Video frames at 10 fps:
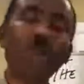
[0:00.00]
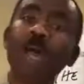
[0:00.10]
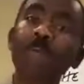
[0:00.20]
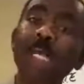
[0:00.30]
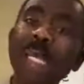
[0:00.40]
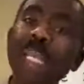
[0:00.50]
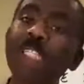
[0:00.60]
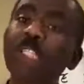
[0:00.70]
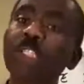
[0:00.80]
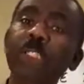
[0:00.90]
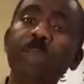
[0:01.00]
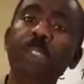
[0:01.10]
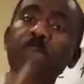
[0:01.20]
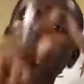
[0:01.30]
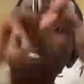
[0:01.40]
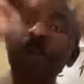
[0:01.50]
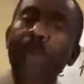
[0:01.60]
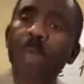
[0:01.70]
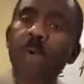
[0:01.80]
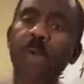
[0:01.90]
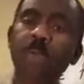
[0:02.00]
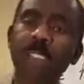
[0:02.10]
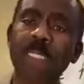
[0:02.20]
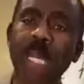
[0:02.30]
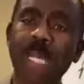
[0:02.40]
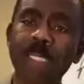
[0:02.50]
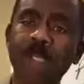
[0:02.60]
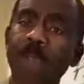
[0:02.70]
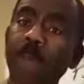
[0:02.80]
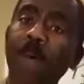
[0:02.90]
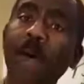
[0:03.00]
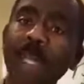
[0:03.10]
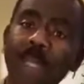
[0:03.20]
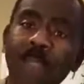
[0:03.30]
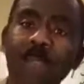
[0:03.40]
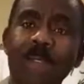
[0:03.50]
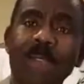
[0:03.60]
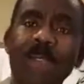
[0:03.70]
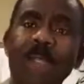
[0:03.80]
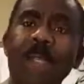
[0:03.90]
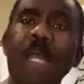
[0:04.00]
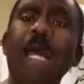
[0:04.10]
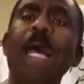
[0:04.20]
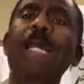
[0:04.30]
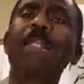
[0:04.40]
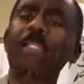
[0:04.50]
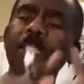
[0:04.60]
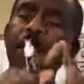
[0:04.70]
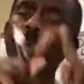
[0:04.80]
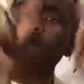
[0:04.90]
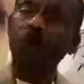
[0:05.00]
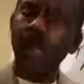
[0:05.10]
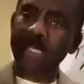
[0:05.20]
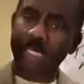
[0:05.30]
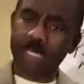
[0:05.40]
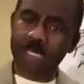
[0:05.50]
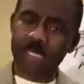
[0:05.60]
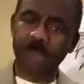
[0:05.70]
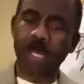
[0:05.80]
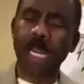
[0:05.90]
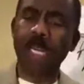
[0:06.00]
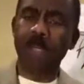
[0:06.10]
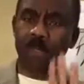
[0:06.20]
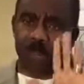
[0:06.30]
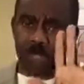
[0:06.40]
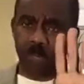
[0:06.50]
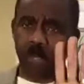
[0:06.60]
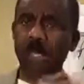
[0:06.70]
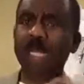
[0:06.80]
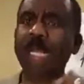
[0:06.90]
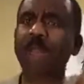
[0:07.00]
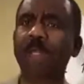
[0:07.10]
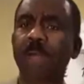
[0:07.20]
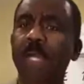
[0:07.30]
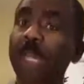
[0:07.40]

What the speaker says: you a relationship between the number of sides of the polygon and the sum of all the interior angles. We're going to get there